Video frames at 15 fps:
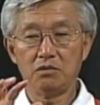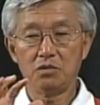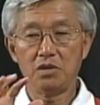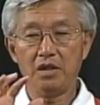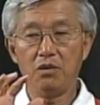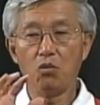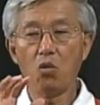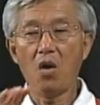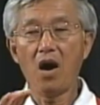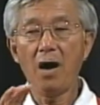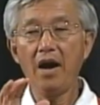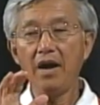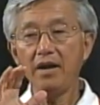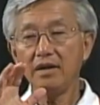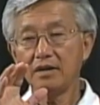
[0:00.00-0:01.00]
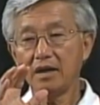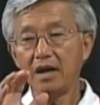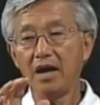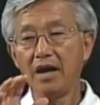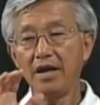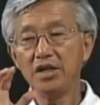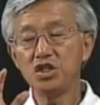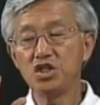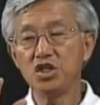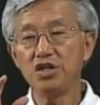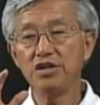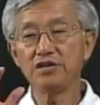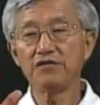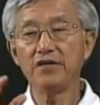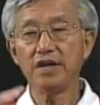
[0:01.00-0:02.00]
The Y, I,
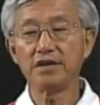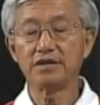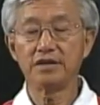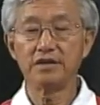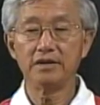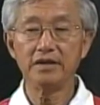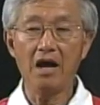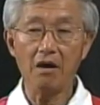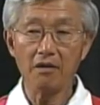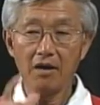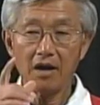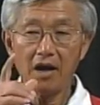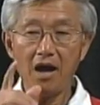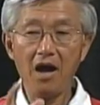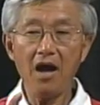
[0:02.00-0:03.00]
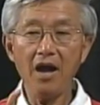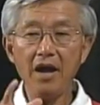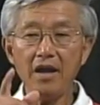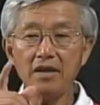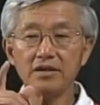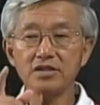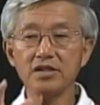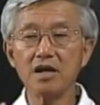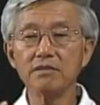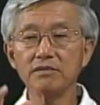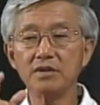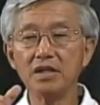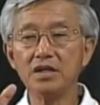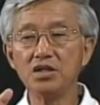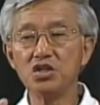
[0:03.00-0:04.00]
G is fixed. Now, I
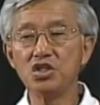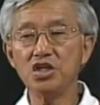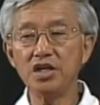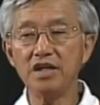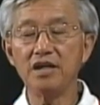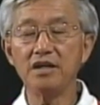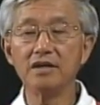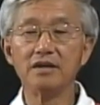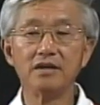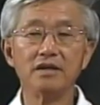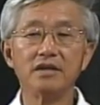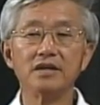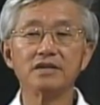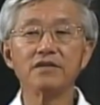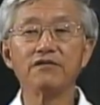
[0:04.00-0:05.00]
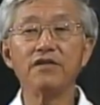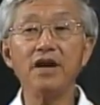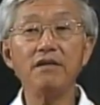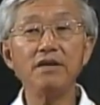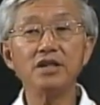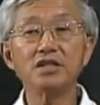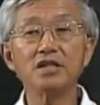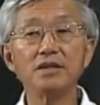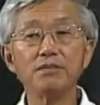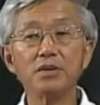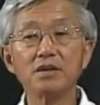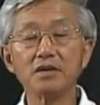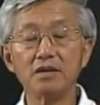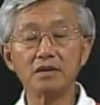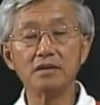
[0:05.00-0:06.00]
something G is a very
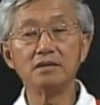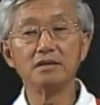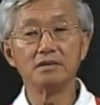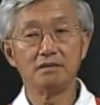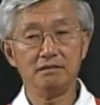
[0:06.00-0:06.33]
typical